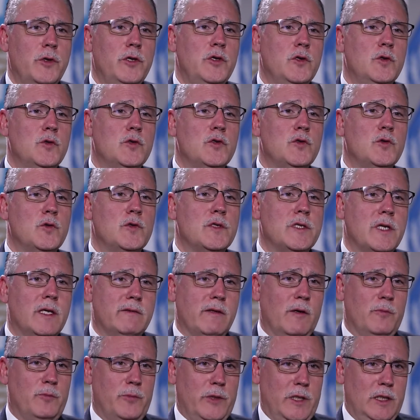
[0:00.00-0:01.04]
used to set
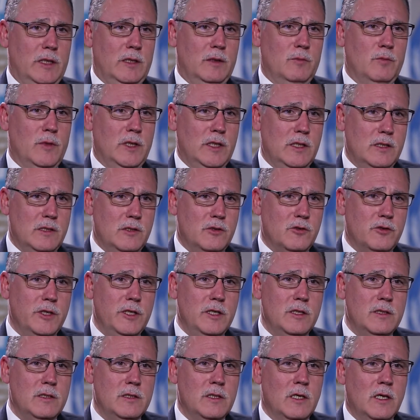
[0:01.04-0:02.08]
up in
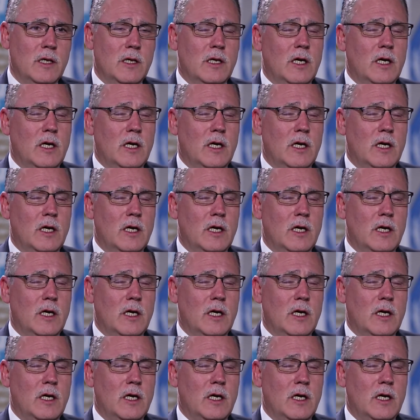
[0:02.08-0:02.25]
ministries,